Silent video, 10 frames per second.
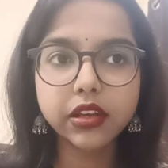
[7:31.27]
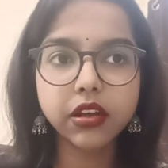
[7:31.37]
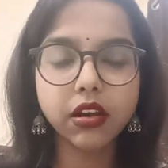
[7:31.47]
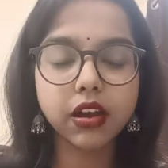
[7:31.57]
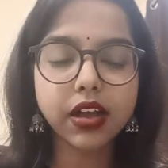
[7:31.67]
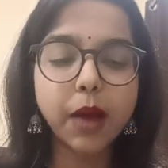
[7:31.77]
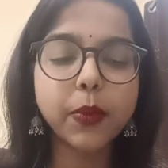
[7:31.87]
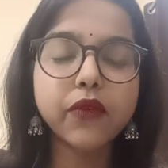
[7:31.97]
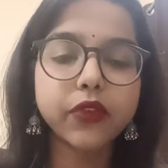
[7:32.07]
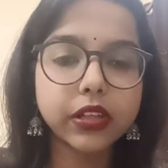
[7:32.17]
come
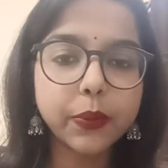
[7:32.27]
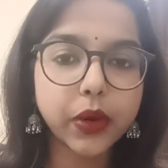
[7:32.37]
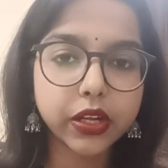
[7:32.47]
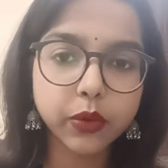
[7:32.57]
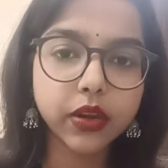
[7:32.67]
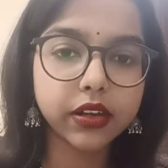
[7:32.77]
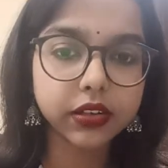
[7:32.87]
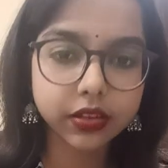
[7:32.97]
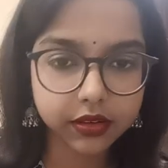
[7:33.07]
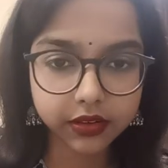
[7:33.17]
up with a particular
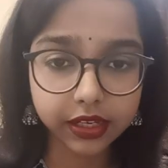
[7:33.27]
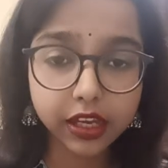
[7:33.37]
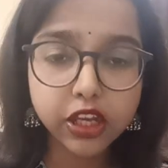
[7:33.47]
theory.